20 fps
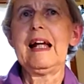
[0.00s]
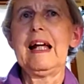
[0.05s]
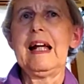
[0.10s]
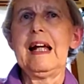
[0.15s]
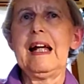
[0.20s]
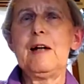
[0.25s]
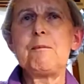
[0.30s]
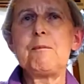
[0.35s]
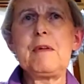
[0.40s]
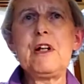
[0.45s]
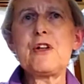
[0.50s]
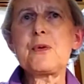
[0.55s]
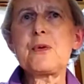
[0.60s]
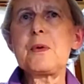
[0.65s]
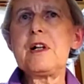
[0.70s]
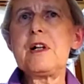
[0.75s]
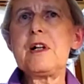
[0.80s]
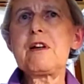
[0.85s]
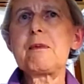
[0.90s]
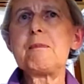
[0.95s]
At
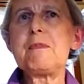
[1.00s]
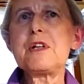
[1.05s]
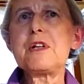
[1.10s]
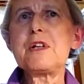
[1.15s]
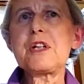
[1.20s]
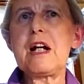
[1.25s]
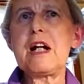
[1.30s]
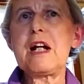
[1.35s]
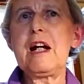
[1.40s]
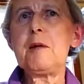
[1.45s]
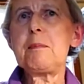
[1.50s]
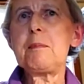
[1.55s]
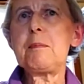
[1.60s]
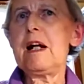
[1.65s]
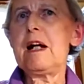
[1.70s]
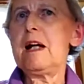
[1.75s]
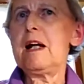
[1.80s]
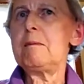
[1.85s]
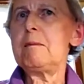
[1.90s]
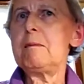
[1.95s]
Beechworth, Mr.
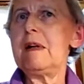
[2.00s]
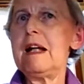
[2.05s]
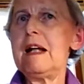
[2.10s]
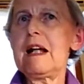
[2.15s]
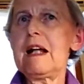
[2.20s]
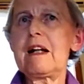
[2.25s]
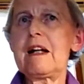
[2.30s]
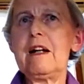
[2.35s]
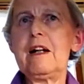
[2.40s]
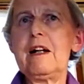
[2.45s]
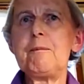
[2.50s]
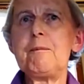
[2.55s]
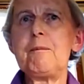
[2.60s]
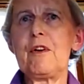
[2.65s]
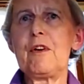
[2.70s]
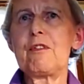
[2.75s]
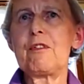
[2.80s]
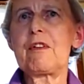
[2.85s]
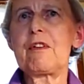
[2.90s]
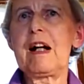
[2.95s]
Abraham Lineker
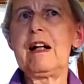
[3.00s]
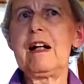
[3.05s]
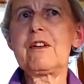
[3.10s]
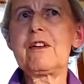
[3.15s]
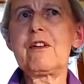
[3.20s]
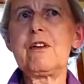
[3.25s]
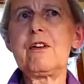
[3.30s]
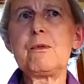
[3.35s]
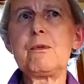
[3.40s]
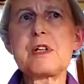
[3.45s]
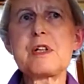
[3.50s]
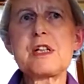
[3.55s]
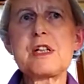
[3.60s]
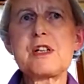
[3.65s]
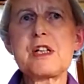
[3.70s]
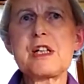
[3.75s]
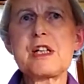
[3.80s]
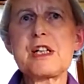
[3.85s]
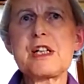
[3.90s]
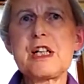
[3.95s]
of Carlton was the
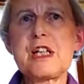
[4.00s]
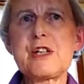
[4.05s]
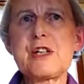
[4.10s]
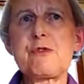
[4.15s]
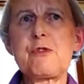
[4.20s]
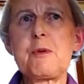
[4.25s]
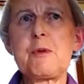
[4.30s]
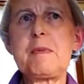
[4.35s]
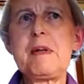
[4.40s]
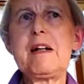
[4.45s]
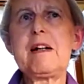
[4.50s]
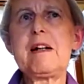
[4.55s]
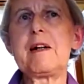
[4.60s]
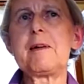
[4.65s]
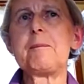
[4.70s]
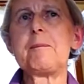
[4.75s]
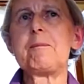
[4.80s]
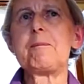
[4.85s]
successful bidder,